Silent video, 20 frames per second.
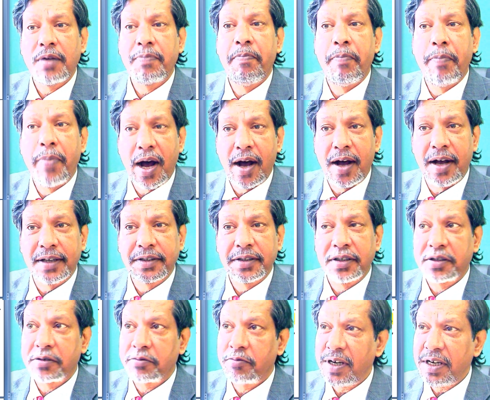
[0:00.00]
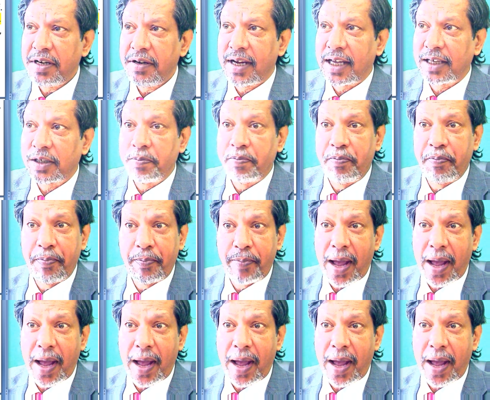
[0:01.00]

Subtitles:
It's not bass. It's written